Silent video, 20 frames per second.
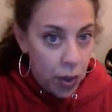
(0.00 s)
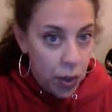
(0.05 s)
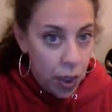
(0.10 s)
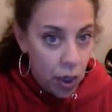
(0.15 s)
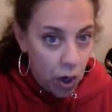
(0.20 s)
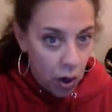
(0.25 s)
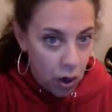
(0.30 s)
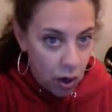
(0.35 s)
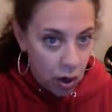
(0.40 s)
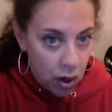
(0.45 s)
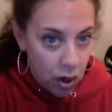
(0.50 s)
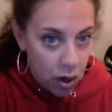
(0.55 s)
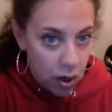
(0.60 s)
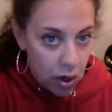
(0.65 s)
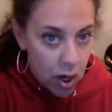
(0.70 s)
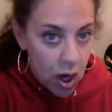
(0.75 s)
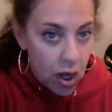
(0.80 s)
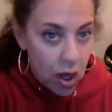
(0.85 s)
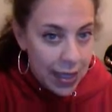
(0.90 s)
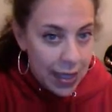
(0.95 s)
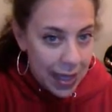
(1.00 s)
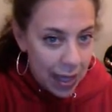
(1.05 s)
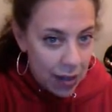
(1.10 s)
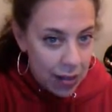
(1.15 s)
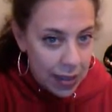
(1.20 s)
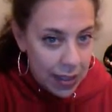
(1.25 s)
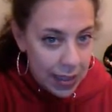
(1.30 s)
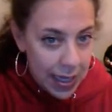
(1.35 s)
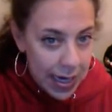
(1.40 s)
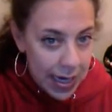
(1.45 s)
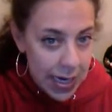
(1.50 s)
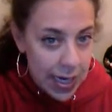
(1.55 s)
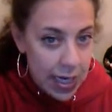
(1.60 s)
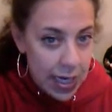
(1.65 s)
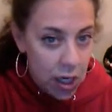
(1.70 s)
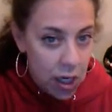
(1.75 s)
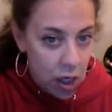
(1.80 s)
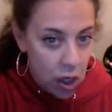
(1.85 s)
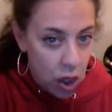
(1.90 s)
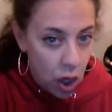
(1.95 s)
We are calculating
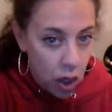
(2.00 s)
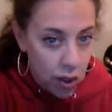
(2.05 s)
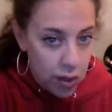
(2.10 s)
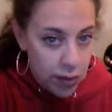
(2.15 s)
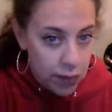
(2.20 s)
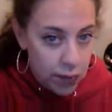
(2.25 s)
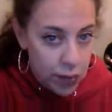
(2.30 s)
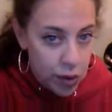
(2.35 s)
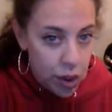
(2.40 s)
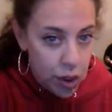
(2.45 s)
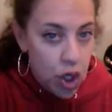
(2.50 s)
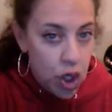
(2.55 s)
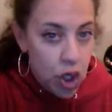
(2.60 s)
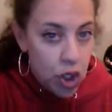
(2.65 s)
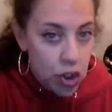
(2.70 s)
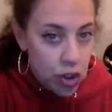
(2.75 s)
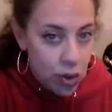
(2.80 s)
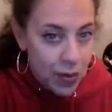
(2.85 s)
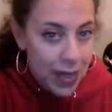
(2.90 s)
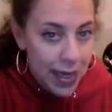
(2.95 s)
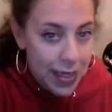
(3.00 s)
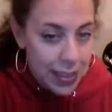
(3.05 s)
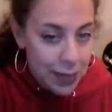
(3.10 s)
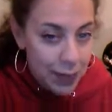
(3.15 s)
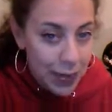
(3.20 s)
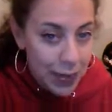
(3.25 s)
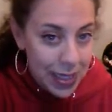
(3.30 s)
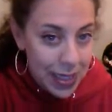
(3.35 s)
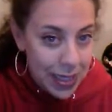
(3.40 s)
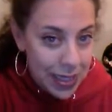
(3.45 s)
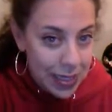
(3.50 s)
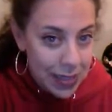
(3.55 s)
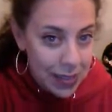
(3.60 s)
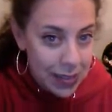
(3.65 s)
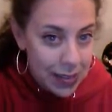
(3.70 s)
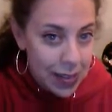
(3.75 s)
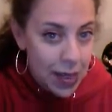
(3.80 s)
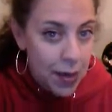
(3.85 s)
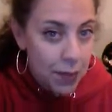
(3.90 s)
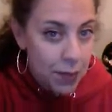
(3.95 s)
in columns, so let us
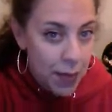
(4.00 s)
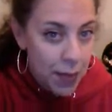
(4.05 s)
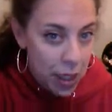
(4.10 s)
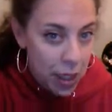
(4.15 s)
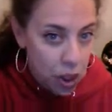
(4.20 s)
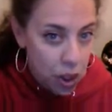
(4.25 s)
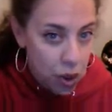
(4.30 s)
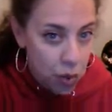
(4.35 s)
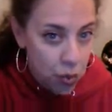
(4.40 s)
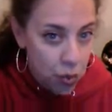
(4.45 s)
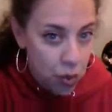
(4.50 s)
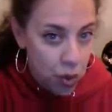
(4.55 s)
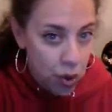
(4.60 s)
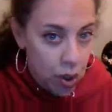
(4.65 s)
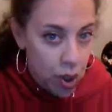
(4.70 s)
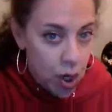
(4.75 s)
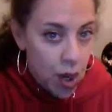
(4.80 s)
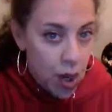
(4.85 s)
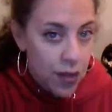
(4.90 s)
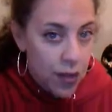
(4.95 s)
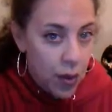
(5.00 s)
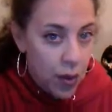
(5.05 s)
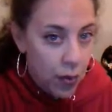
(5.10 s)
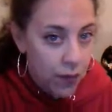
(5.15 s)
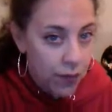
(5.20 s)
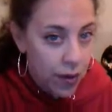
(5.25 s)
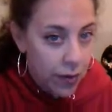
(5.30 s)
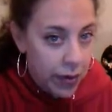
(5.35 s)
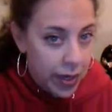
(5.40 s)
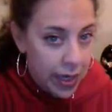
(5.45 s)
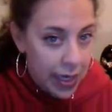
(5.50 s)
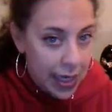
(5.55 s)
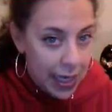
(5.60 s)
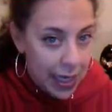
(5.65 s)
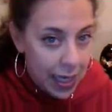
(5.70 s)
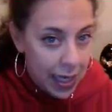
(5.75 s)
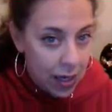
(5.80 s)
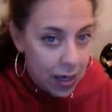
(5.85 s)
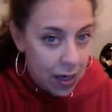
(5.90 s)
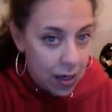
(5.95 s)
please make sure that we're very
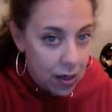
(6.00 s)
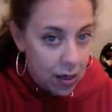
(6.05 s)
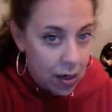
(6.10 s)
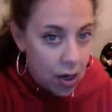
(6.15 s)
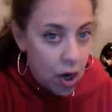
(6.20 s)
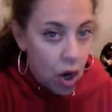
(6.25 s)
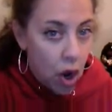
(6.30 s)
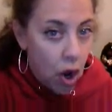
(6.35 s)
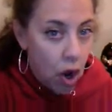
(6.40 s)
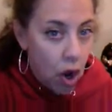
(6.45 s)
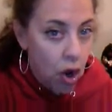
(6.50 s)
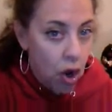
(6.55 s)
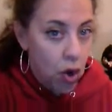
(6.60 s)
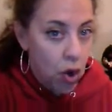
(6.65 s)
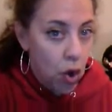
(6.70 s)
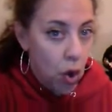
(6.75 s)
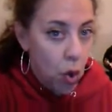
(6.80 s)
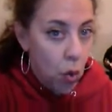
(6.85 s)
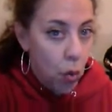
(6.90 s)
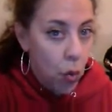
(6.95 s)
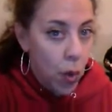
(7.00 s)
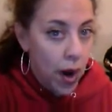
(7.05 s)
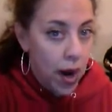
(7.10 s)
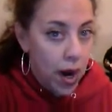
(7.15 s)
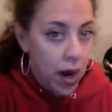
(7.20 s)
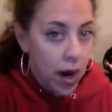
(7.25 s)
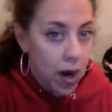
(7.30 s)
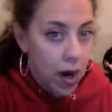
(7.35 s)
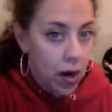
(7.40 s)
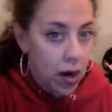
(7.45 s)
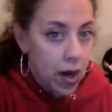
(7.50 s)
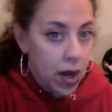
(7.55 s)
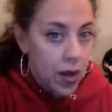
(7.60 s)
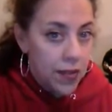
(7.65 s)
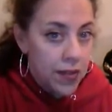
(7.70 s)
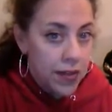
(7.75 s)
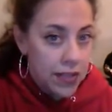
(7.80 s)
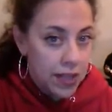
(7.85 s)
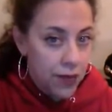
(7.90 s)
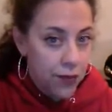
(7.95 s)
clear on where
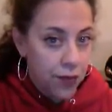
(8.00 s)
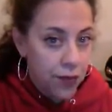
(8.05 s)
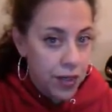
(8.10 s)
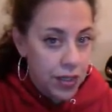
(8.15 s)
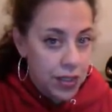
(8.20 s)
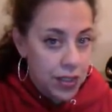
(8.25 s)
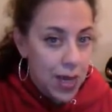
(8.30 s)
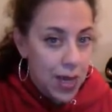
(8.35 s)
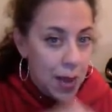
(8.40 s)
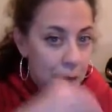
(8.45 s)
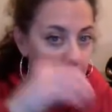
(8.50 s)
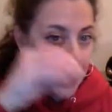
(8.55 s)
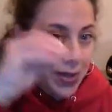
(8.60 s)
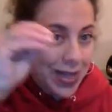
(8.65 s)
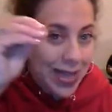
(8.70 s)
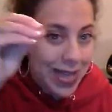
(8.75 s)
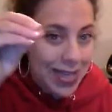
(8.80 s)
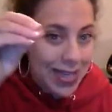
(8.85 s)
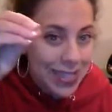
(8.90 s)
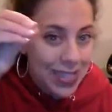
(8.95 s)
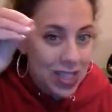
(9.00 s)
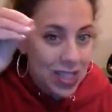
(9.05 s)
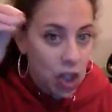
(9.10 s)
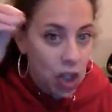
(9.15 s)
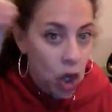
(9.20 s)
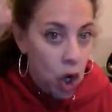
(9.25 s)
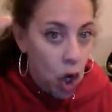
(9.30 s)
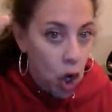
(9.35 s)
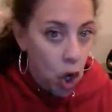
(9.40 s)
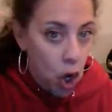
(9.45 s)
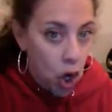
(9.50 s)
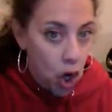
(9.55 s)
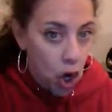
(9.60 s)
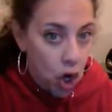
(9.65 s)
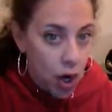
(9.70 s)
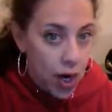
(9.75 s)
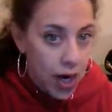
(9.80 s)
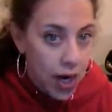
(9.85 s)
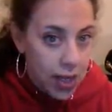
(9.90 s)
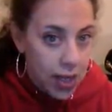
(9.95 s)
the different places
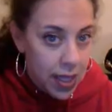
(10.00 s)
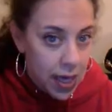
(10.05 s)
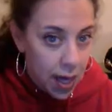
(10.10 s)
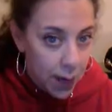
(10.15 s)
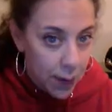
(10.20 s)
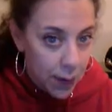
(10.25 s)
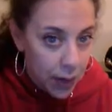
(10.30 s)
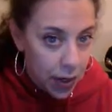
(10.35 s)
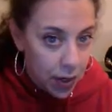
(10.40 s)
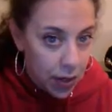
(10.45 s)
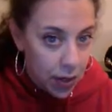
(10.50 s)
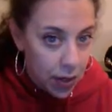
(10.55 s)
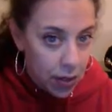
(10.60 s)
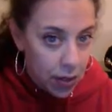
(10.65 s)
are in the number,